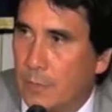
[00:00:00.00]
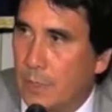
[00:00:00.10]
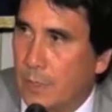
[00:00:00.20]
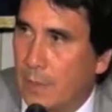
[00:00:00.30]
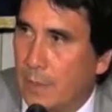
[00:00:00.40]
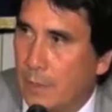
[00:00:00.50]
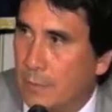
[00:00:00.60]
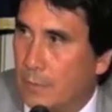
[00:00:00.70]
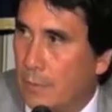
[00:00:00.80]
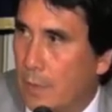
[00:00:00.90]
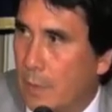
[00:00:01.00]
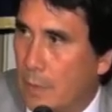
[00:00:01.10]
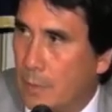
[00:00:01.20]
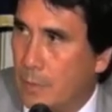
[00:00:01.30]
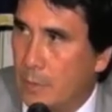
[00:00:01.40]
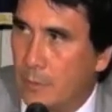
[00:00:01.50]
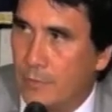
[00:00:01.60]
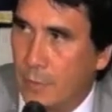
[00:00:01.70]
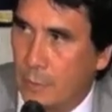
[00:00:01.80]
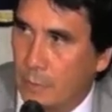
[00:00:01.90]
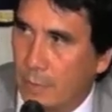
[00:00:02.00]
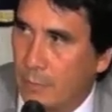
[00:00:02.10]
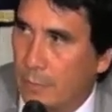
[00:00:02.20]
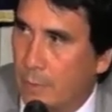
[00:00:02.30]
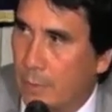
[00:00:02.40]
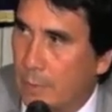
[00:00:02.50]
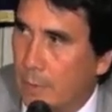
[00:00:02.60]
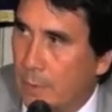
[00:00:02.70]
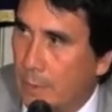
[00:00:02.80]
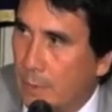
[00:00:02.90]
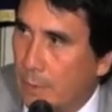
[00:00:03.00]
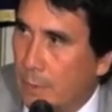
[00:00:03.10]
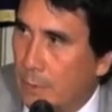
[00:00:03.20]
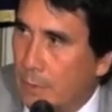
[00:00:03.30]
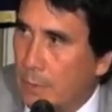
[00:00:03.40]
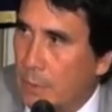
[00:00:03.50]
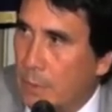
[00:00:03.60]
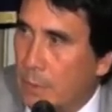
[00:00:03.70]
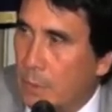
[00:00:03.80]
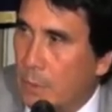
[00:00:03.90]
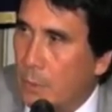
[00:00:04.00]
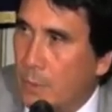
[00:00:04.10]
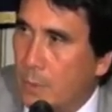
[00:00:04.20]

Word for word: state level, all the way up into the federal level, to